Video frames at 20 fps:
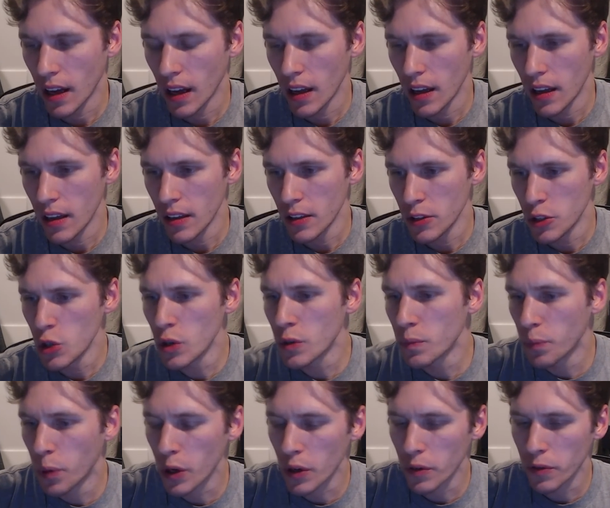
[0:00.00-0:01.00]
You
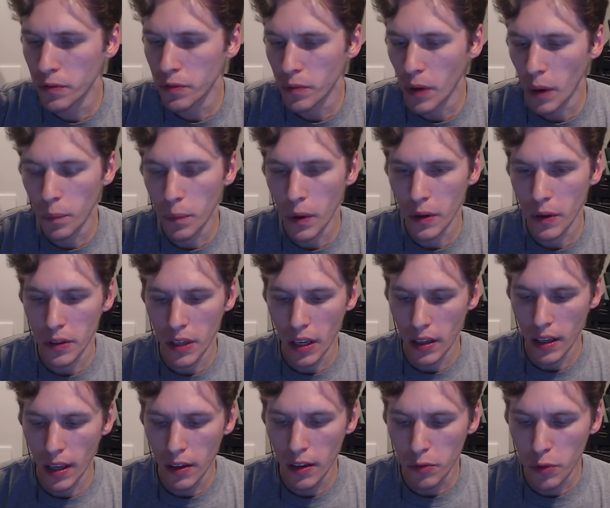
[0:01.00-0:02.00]
put a, a, a
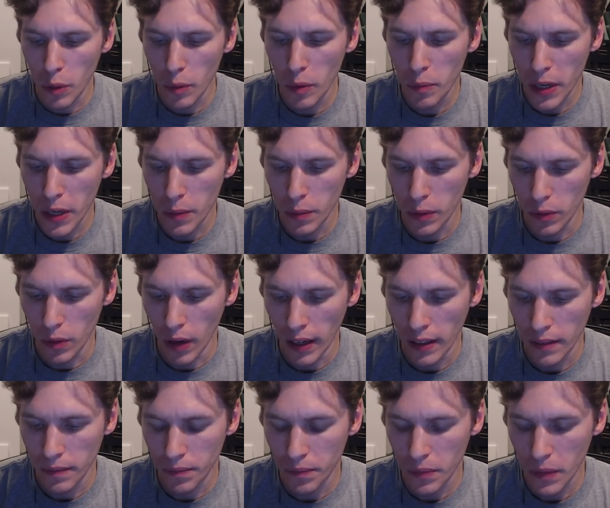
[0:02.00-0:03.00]
get a room of people, right?
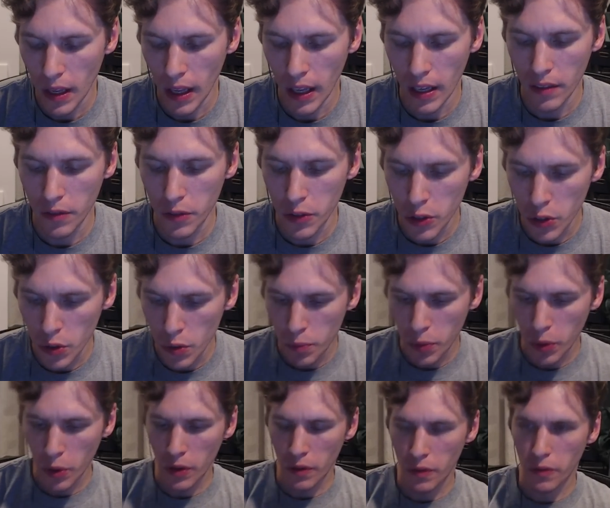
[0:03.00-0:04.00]
And if you
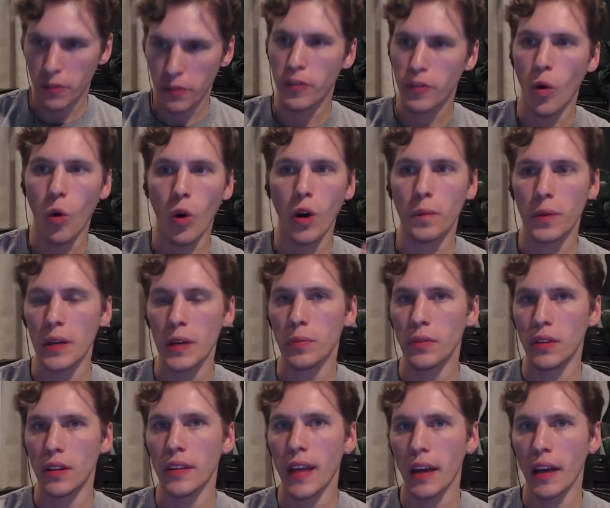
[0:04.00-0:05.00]
put four people
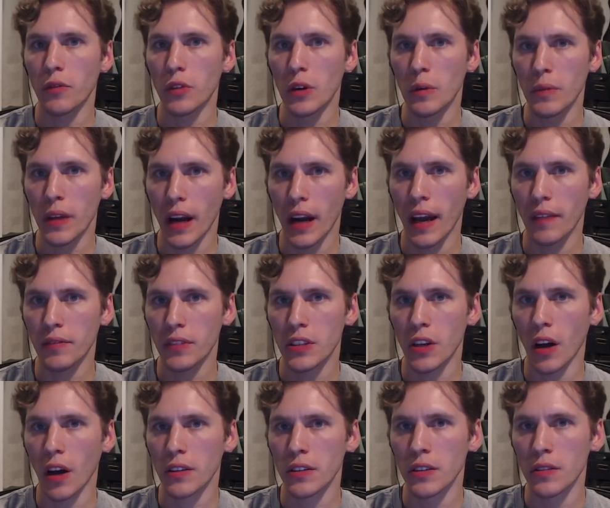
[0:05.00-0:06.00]
in that room that I have to
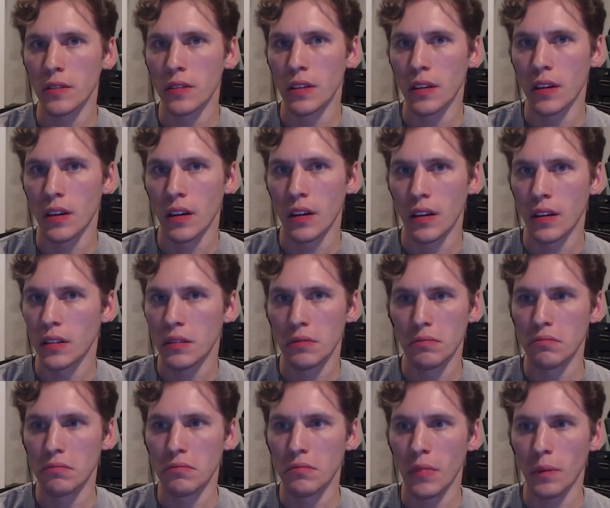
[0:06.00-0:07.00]
talk to,
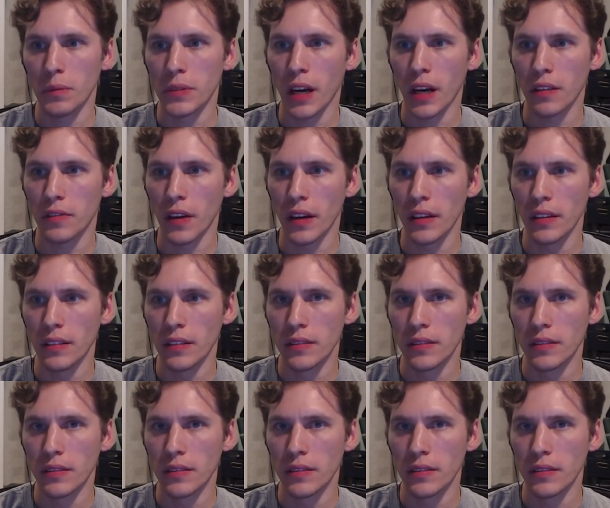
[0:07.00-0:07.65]
I'm terrified.